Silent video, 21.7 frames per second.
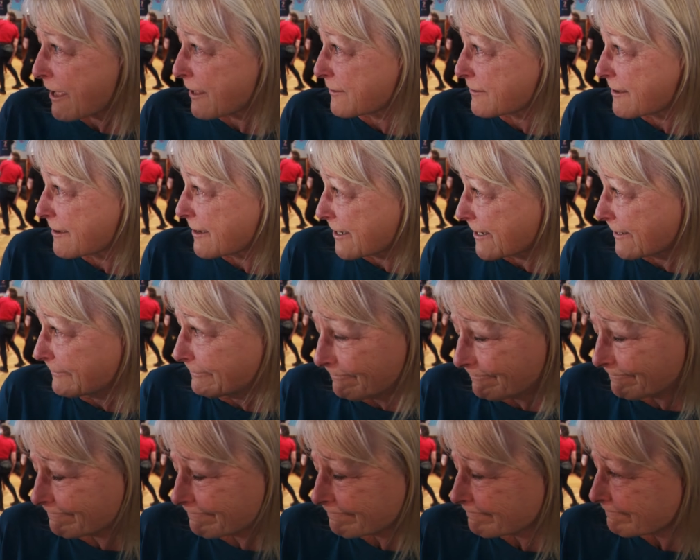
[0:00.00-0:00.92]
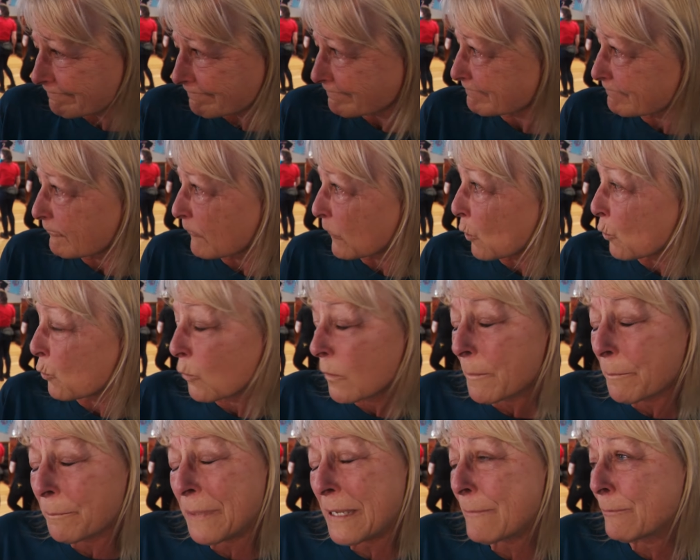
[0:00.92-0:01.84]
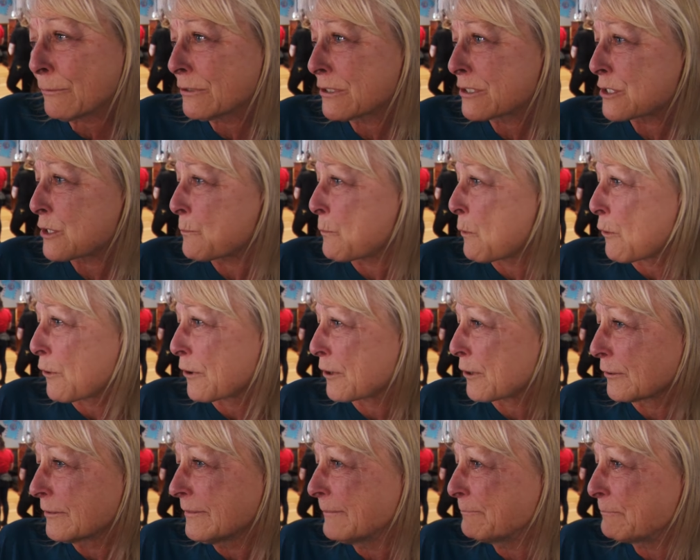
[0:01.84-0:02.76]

and the people to support her